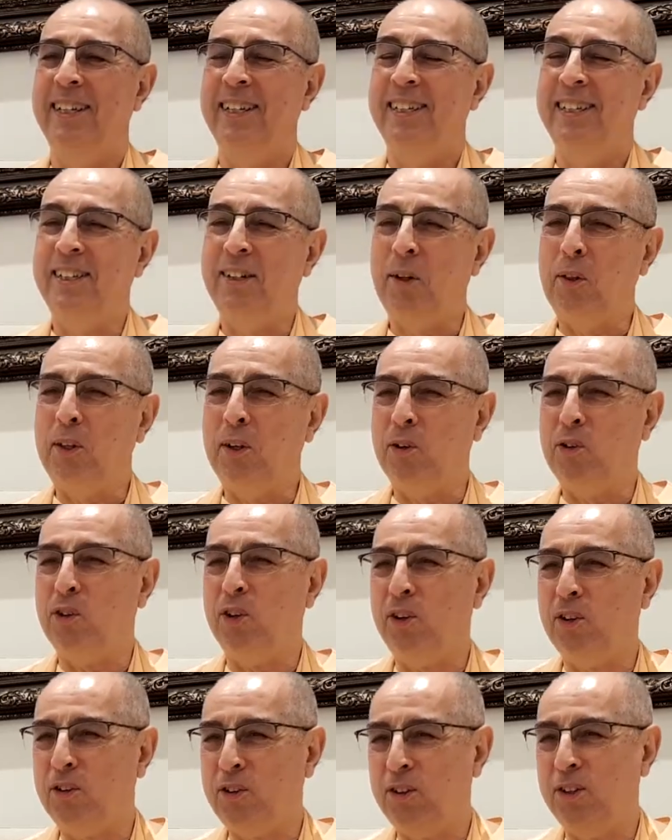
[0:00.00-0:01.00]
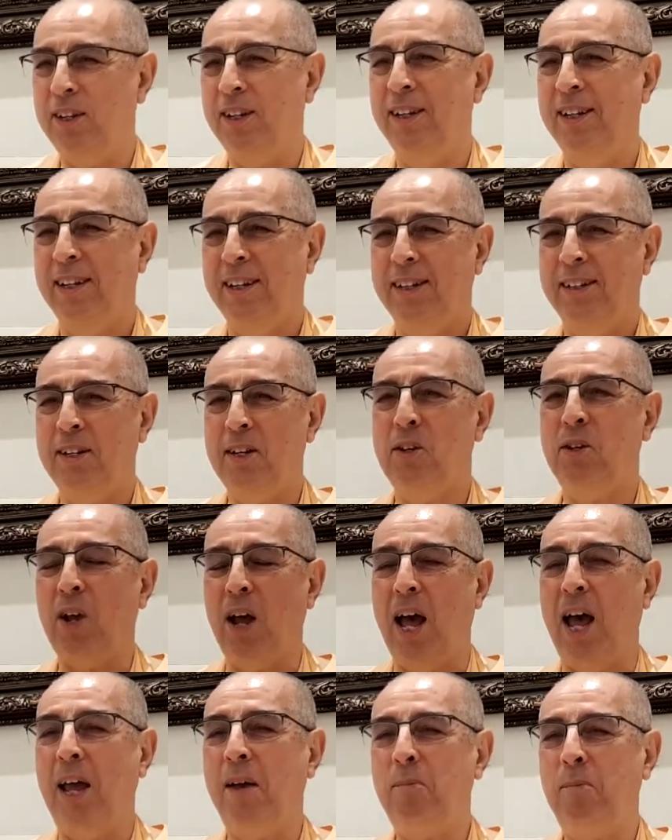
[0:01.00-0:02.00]
You know, this is the
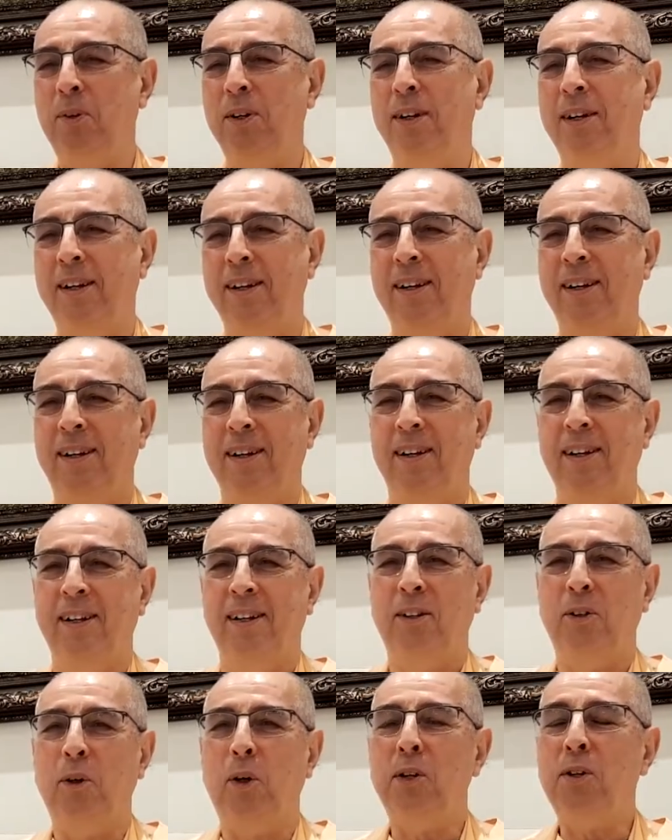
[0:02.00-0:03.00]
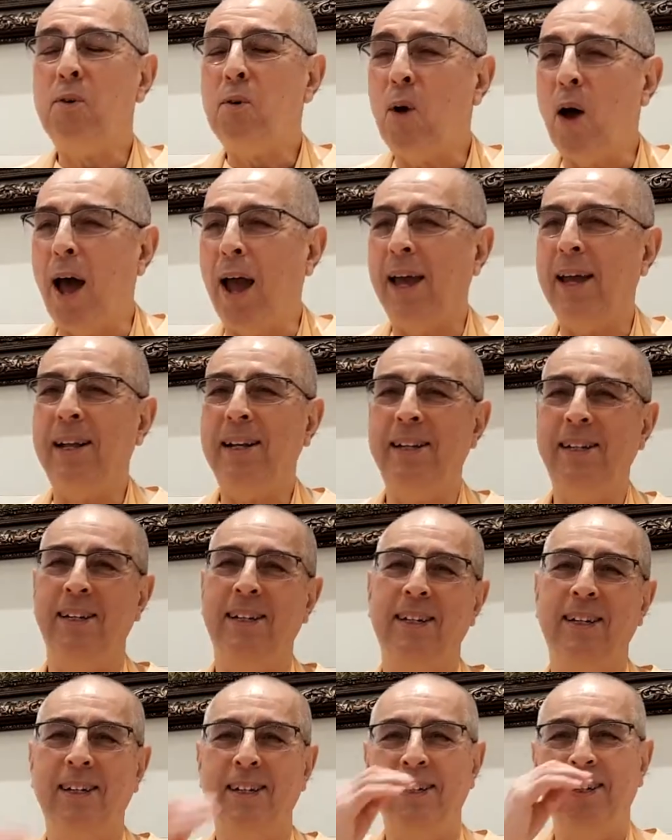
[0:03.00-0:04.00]
time Lord Narayan
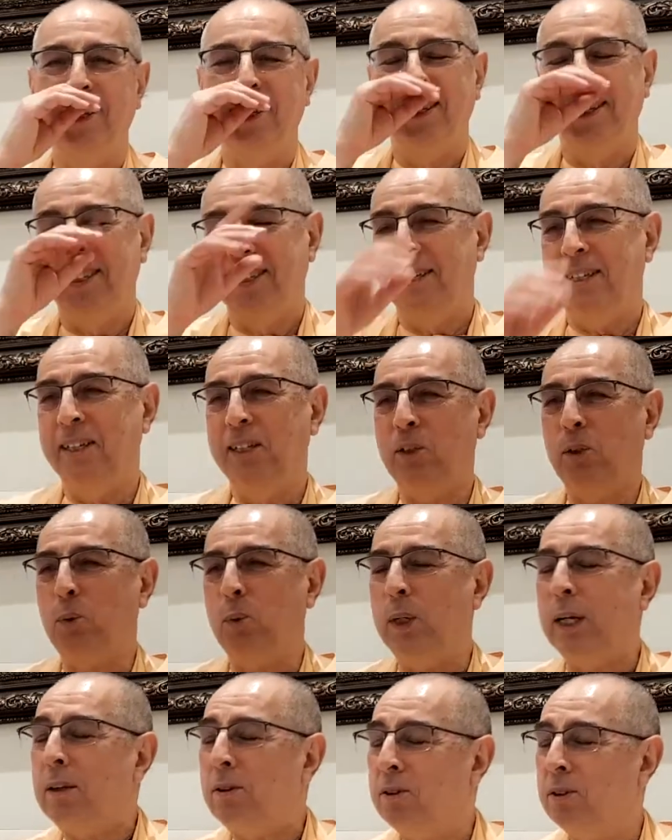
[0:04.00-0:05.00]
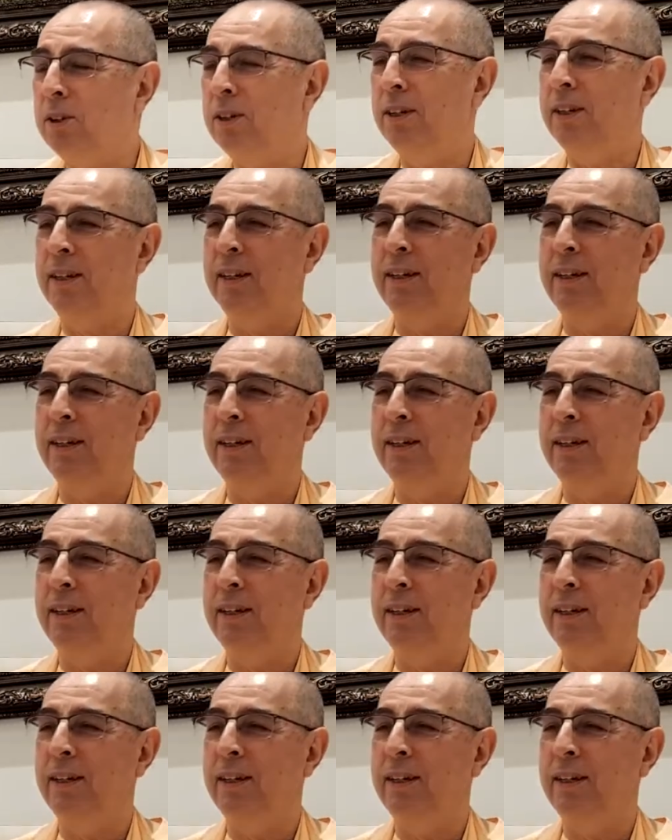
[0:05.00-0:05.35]
is with